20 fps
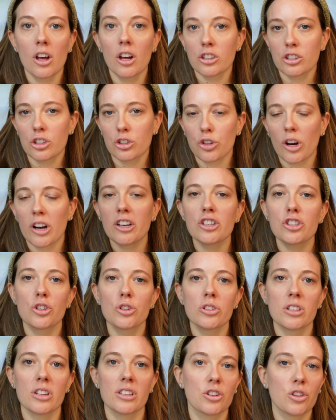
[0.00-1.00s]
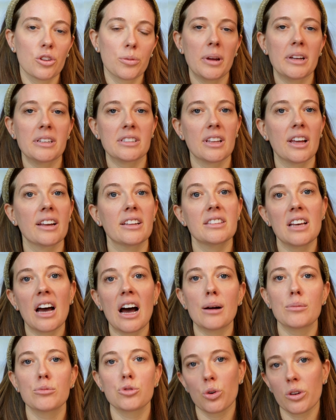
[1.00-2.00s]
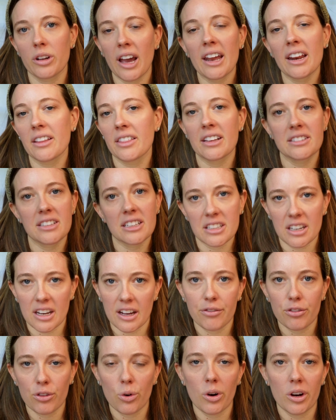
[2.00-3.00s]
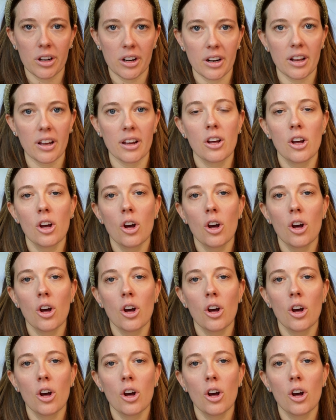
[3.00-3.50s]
So try to choose a toothpaste like Tom's Organic that doesn't have fluoride in it.